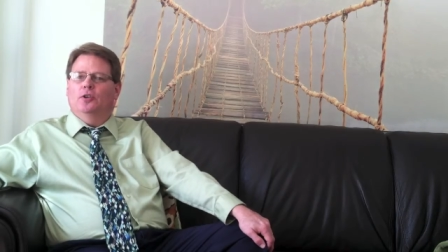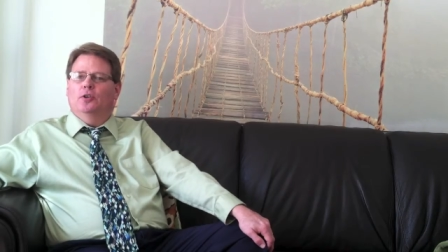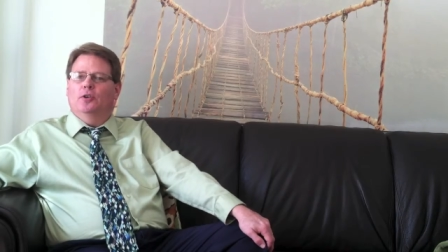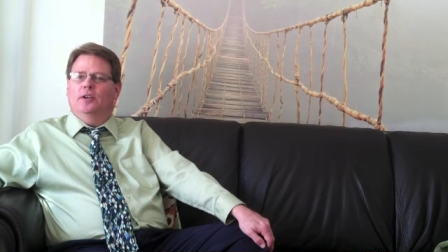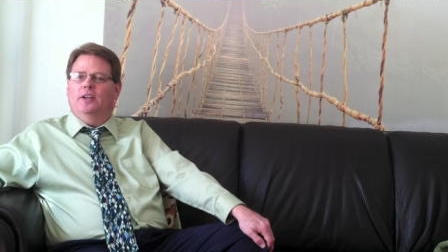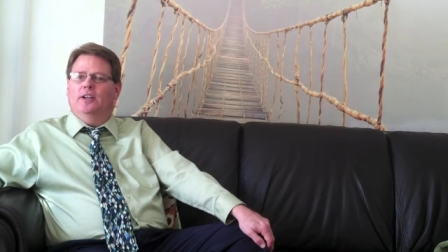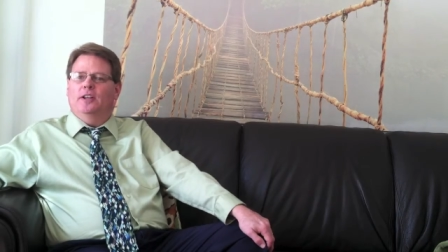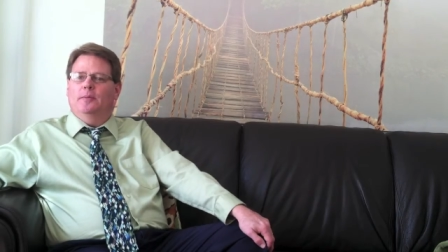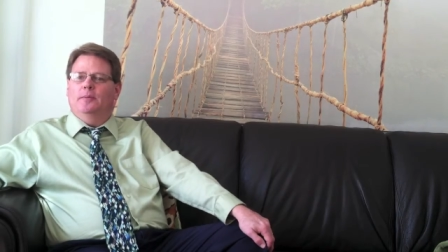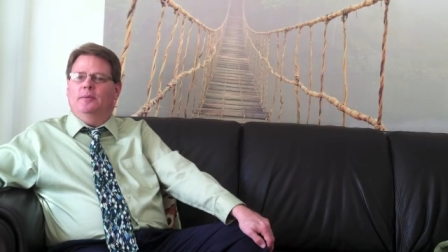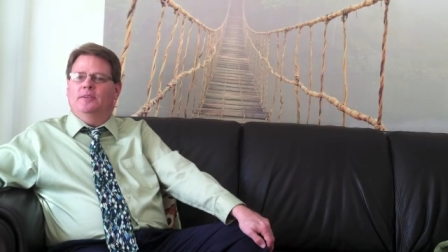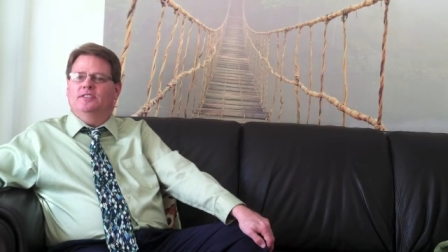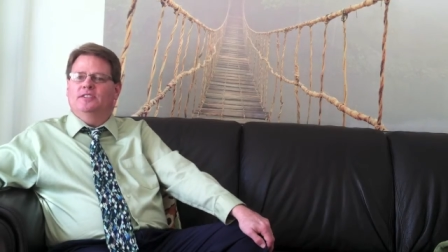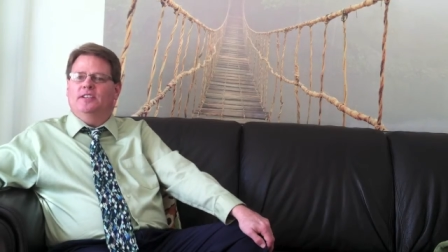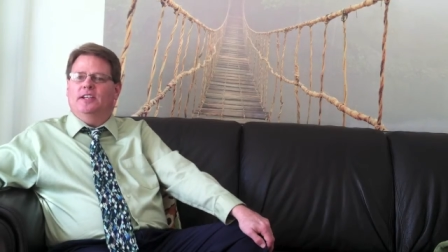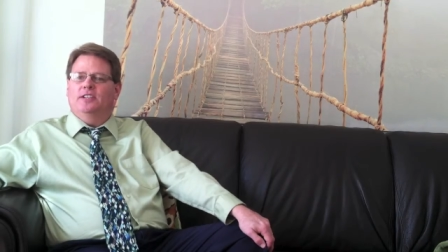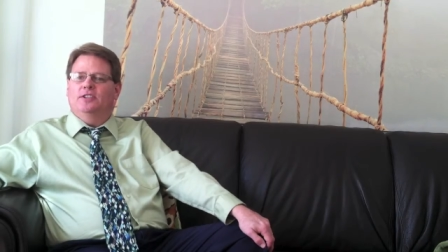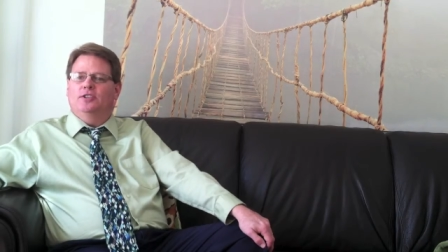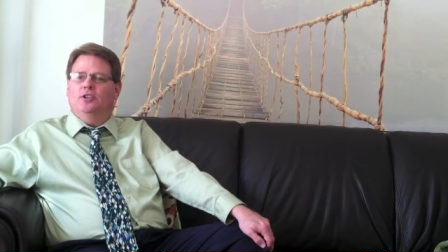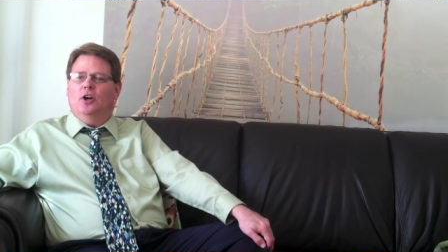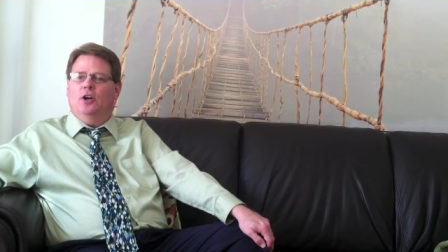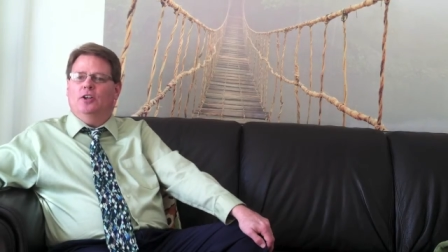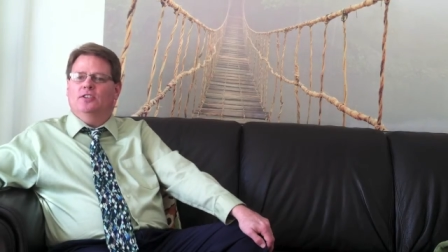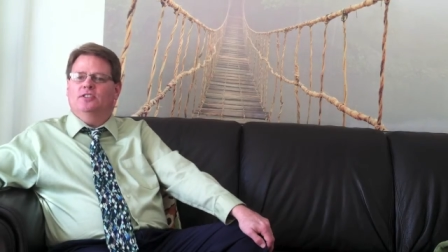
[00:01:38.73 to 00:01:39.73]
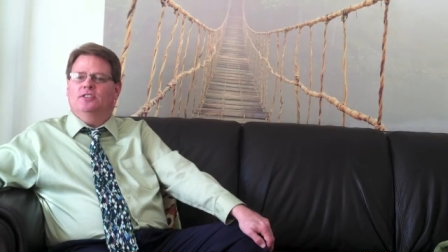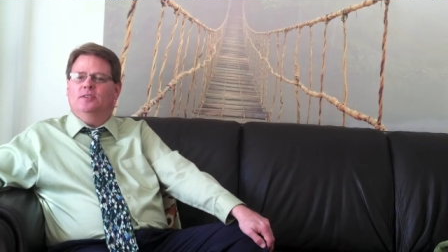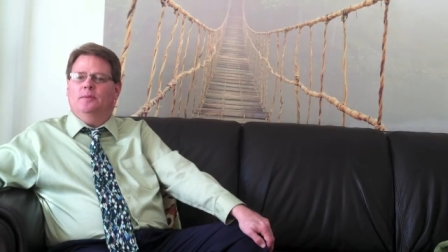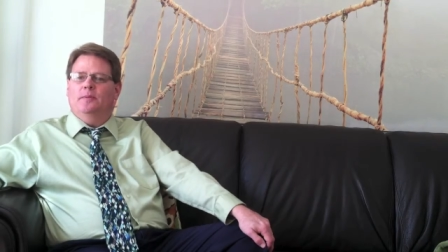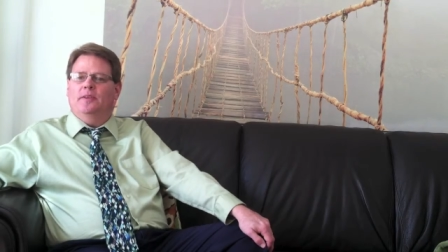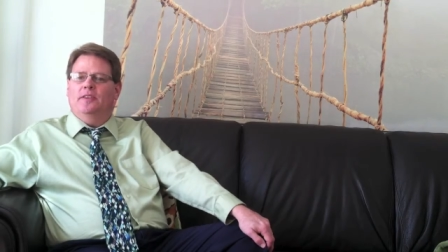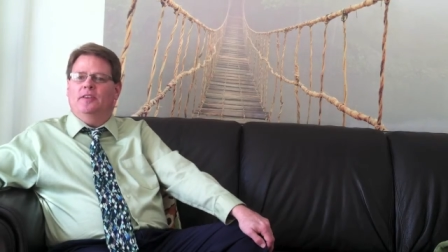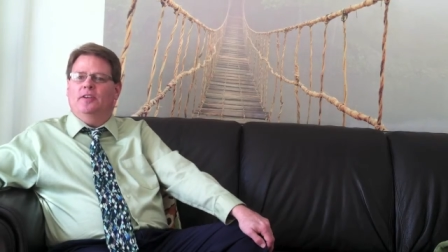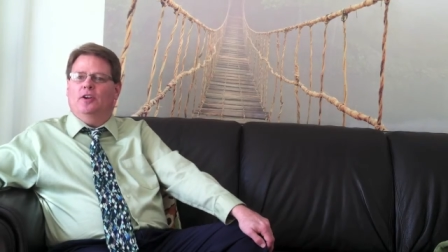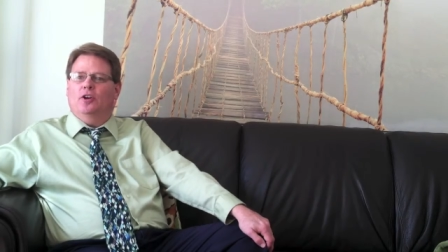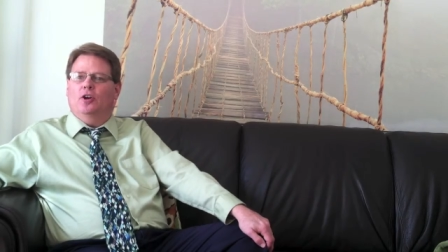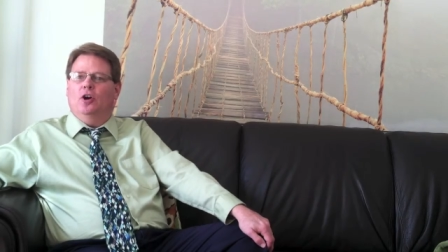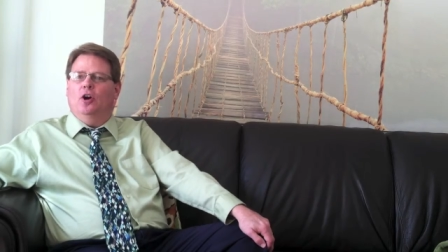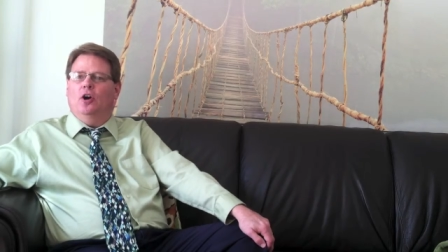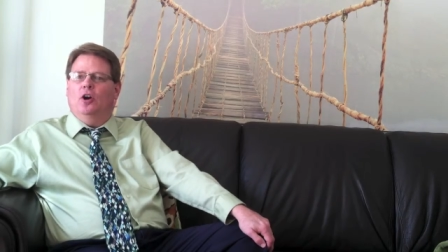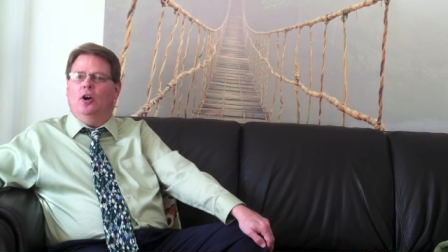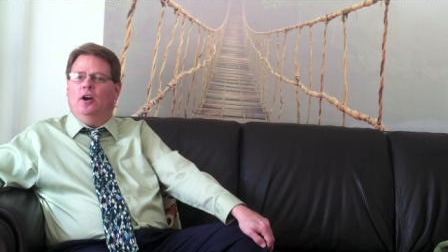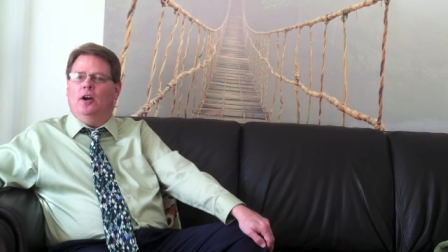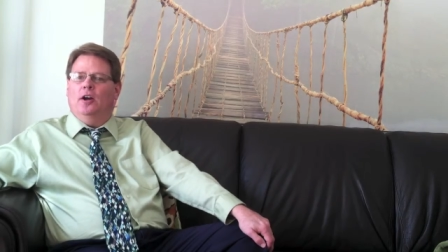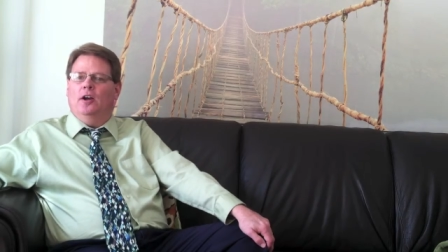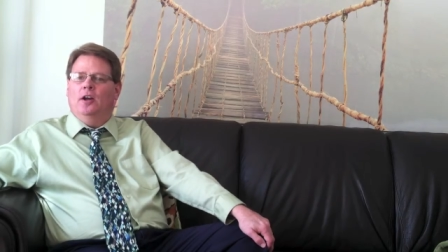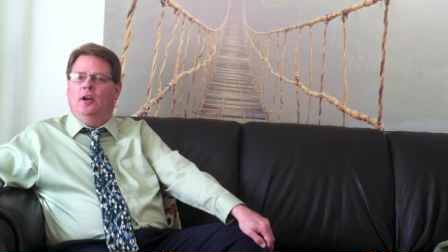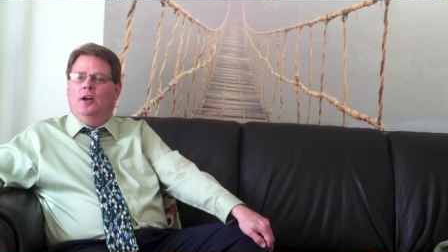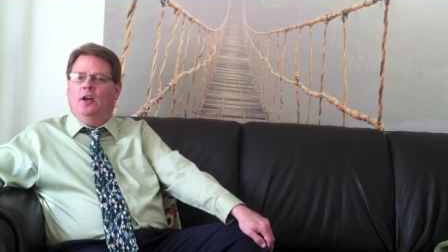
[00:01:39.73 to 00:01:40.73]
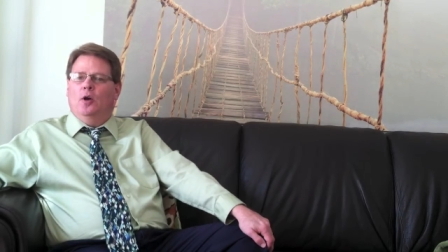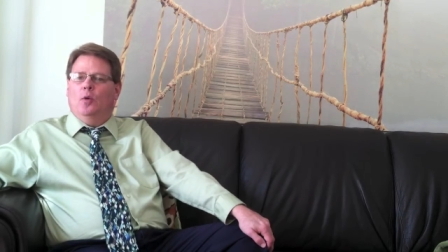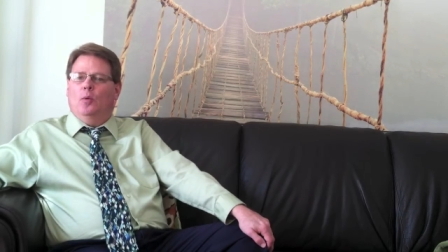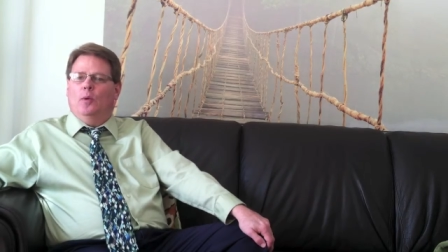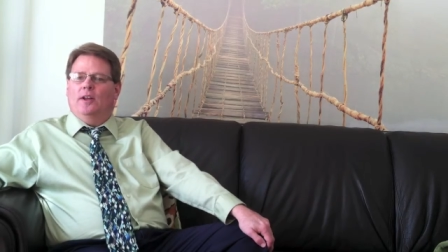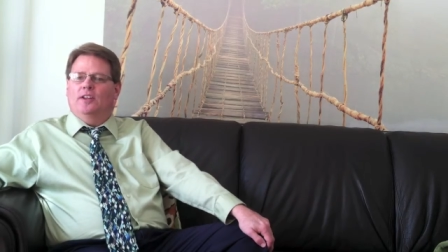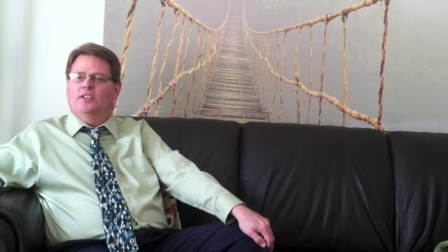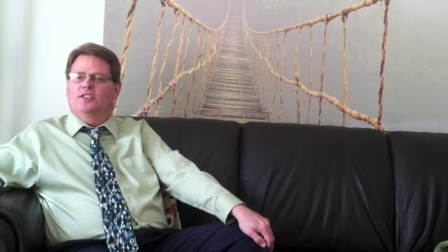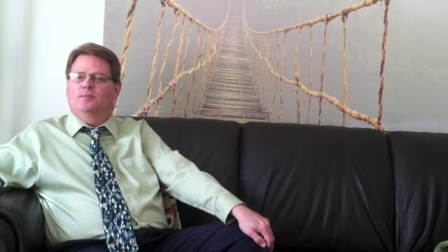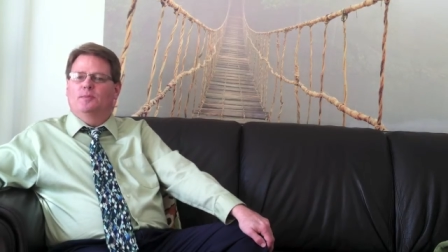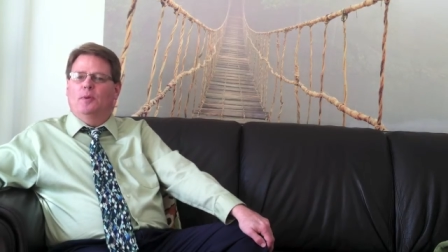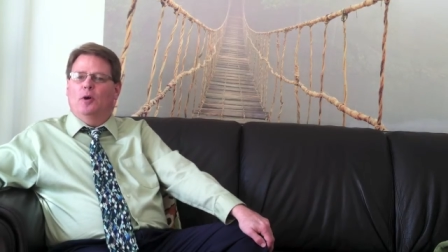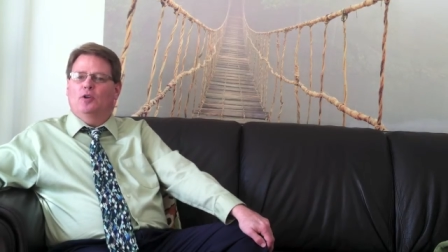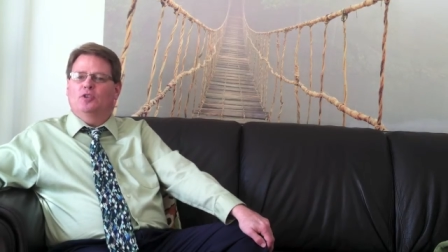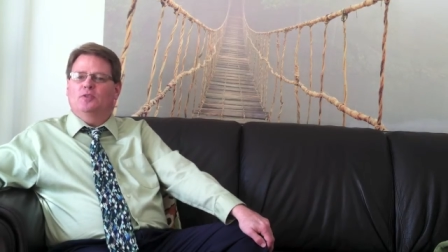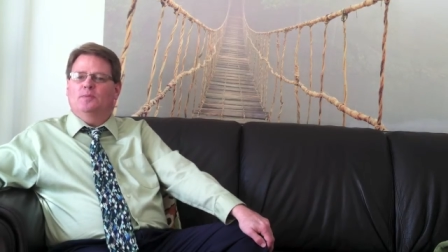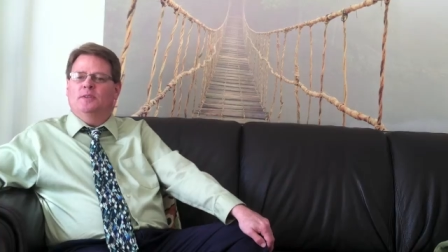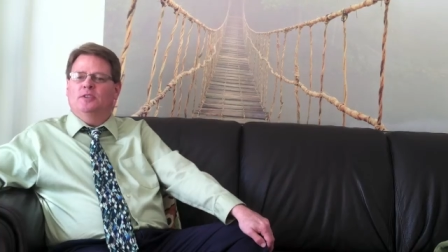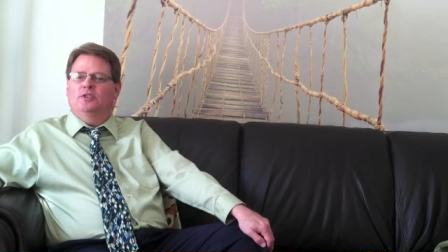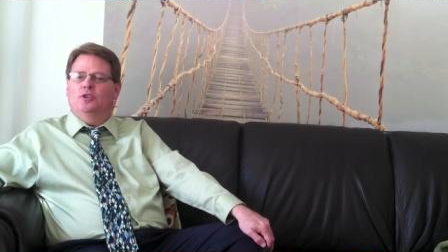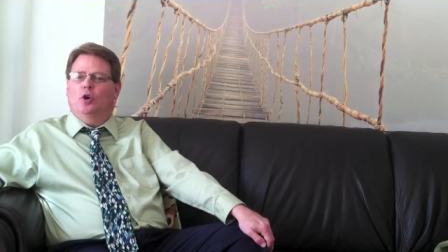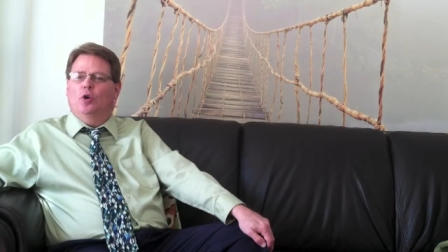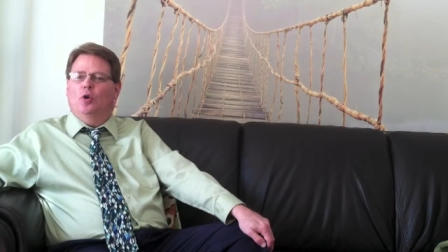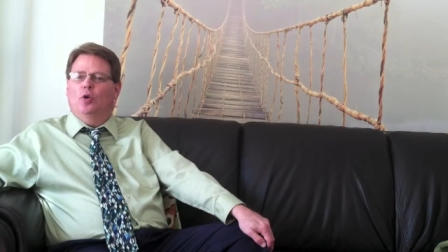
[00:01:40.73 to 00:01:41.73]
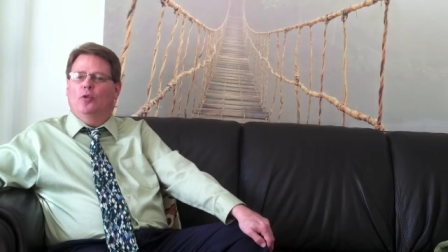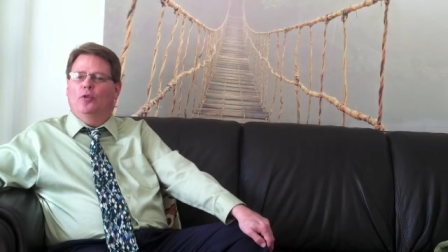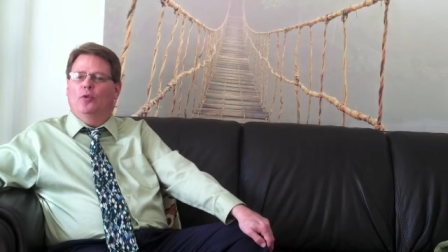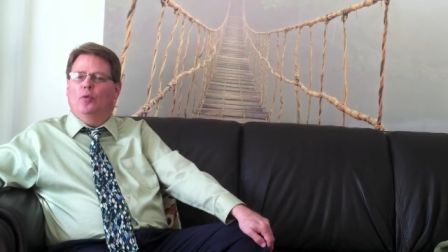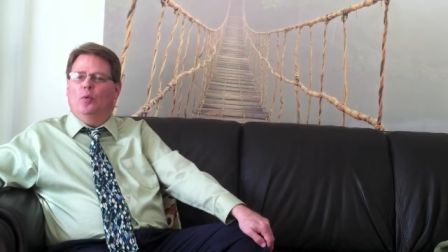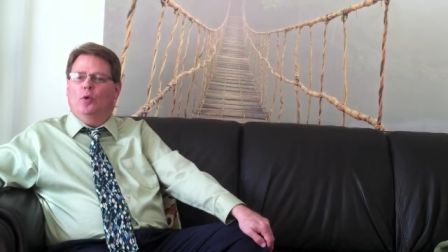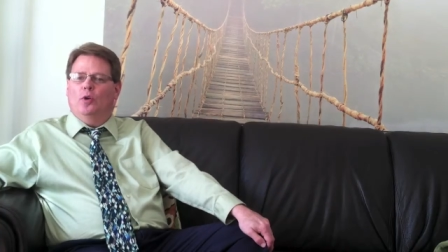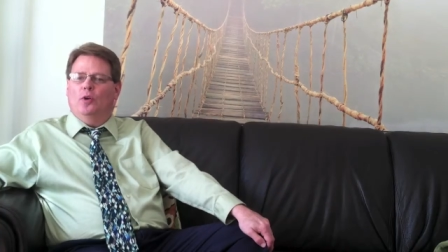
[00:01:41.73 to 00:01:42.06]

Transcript: look at him as they tossed him in the car, while a spokesman told the